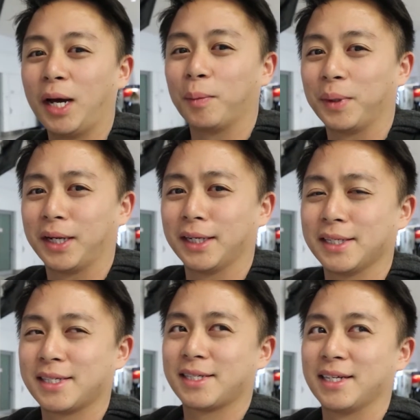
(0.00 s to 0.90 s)
out
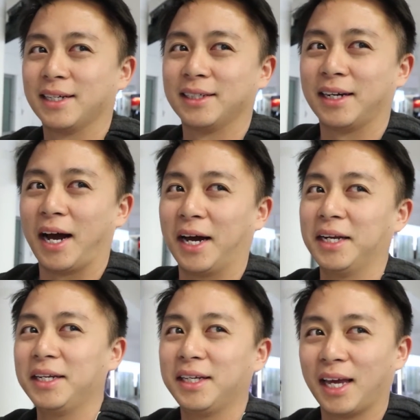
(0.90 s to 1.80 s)
because I
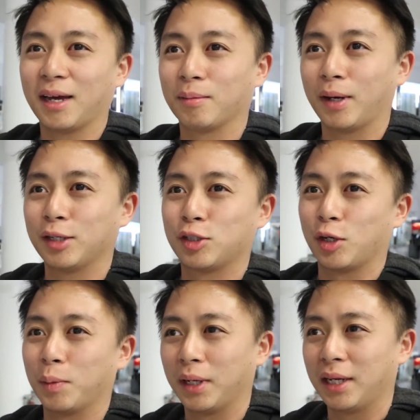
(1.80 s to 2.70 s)
didn't get my
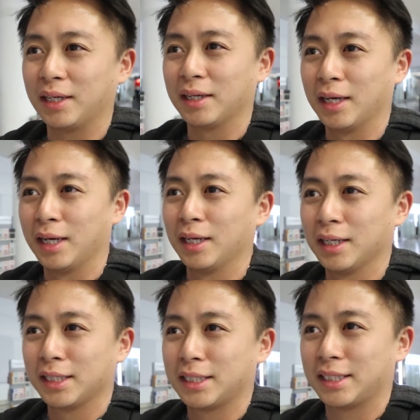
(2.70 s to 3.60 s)
Germany
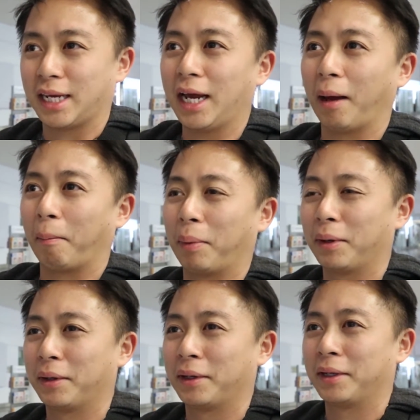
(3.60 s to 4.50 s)
stamp.
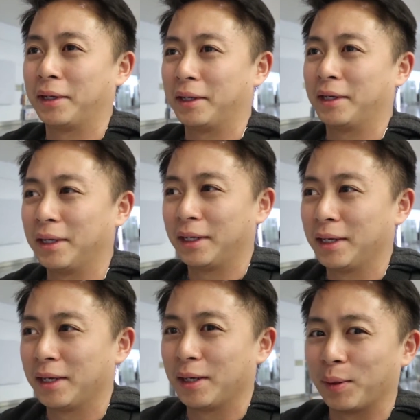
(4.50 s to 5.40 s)

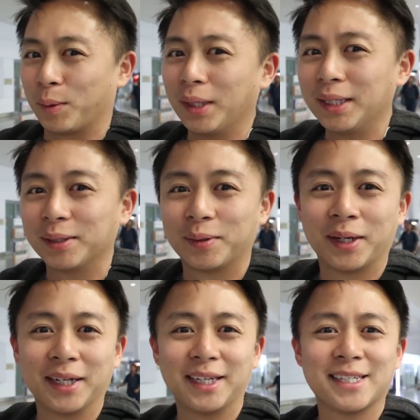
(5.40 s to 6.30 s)
Really,
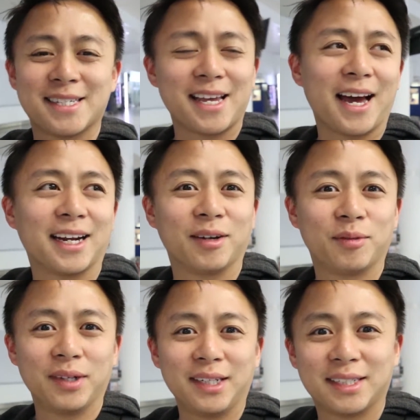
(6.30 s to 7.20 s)
really sad and
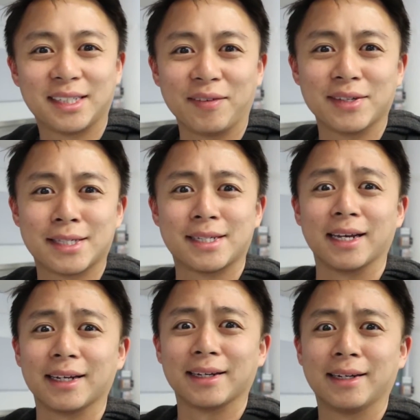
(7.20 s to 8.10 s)
really
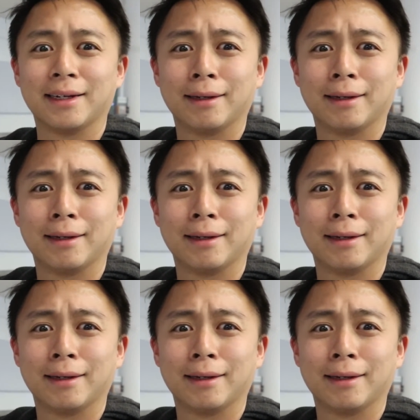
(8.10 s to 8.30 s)
devastated.